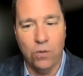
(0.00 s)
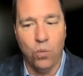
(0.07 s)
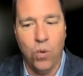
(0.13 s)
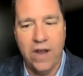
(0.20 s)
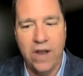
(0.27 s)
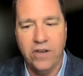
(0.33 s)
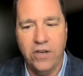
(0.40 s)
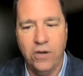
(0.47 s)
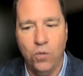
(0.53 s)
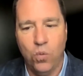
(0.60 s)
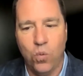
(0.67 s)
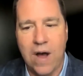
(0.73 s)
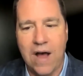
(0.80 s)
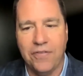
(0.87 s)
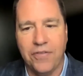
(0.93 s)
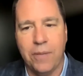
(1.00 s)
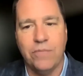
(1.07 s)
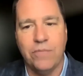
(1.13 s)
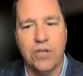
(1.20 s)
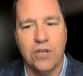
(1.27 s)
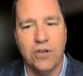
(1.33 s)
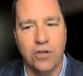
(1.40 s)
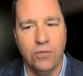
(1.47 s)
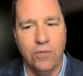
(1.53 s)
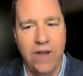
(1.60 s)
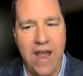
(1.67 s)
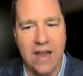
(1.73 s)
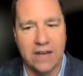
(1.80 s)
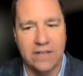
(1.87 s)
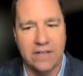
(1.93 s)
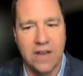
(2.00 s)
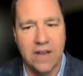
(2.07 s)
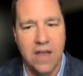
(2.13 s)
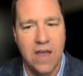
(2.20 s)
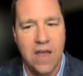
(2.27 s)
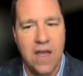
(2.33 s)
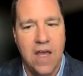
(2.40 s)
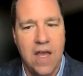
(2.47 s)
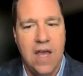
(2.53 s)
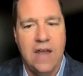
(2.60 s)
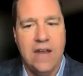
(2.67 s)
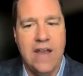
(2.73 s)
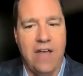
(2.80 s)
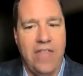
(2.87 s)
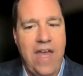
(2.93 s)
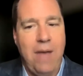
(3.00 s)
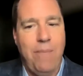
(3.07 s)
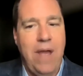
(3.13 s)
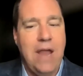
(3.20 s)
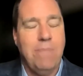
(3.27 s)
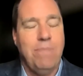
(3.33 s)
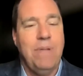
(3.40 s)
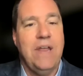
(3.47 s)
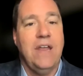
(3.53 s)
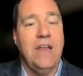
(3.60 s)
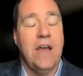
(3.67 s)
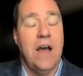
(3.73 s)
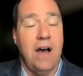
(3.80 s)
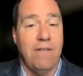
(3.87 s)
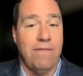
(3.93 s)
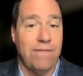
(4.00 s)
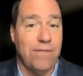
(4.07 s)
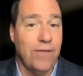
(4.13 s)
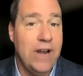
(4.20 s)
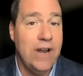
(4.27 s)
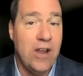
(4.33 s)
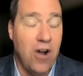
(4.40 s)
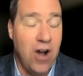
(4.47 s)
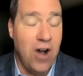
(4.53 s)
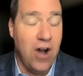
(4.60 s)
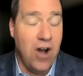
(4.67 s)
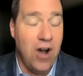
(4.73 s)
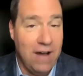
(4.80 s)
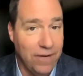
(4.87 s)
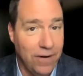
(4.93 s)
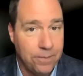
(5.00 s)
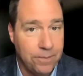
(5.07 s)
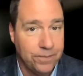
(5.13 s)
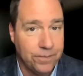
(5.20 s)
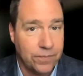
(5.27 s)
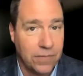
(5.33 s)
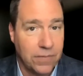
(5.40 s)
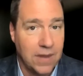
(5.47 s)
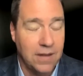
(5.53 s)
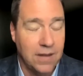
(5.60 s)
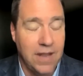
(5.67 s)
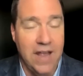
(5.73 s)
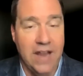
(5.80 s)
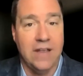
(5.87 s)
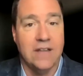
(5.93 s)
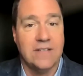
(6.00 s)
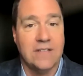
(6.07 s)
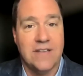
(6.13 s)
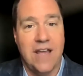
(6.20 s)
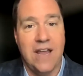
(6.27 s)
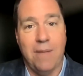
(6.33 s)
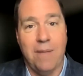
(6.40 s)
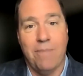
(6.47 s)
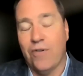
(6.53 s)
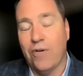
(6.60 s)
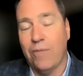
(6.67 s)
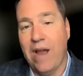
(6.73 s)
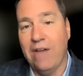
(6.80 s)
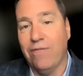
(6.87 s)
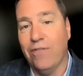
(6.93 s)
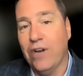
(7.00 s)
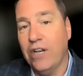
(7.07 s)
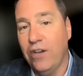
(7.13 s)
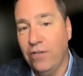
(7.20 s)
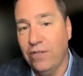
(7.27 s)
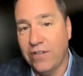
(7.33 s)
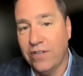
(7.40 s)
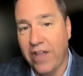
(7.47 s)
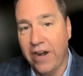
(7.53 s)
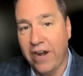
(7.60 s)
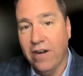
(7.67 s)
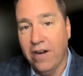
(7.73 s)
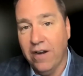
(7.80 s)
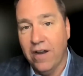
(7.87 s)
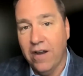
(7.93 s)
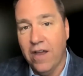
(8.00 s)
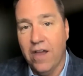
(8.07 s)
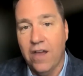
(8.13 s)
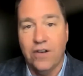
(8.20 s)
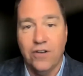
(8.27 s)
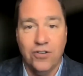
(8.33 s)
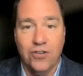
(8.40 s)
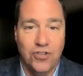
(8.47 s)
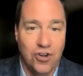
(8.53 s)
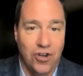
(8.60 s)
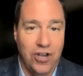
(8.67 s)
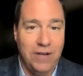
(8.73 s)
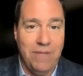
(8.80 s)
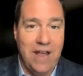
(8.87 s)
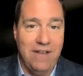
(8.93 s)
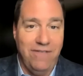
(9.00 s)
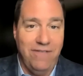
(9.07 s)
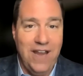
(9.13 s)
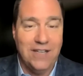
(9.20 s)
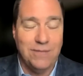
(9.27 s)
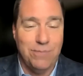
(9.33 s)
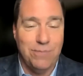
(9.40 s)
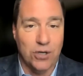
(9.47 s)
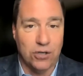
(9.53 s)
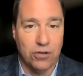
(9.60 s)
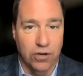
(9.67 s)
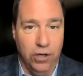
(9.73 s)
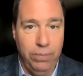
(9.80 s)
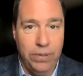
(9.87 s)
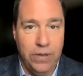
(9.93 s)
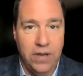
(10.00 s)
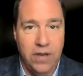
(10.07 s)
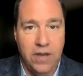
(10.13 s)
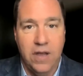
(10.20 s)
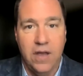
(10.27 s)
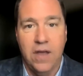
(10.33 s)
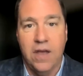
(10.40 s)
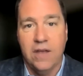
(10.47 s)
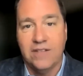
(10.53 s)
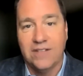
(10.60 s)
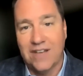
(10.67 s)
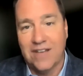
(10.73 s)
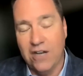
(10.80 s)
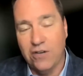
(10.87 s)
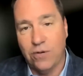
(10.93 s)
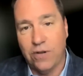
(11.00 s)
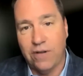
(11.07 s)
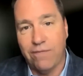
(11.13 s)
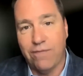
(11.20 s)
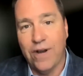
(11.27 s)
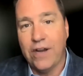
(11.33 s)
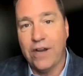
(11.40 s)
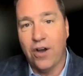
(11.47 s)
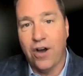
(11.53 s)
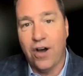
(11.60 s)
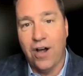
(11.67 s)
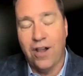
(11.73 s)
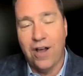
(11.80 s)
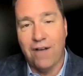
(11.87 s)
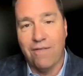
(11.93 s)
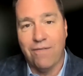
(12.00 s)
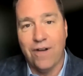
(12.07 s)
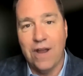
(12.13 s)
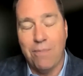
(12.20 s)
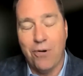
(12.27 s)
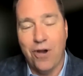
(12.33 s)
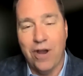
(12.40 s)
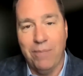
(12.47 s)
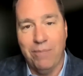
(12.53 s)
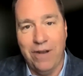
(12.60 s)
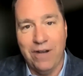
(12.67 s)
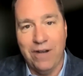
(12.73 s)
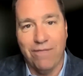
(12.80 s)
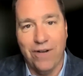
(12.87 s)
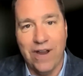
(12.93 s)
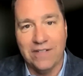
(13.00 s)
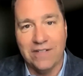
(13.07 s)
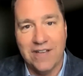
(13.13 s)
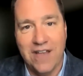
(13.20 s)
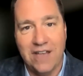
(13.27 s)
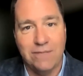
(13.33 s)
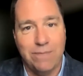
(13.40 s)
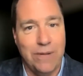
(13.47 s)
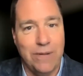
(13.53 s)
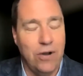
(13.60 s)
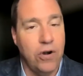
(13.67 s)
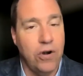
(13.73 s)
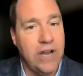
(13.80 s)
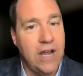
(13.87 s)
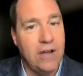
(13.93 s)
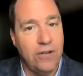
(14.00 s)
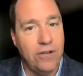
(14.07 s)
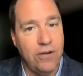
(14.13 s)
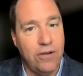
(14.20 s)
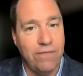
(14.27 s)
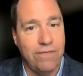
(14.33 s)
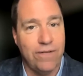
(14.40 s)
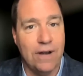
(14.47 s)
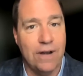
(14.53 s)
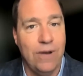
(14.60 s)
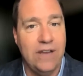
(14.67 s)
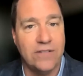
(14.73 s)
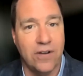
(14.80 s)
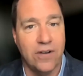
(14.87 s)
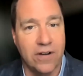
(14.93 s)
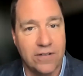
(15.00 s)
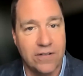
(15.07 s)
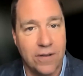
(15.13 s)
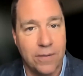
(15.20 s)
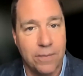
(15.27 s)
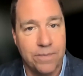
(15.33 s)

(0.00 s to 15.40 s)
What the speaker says: what you want them to do next. Now, that might be a free offer, like sign up for my free newsletter, join my Facebook group, schedule a free call, a free appointment, a free assessment, or download a free resource.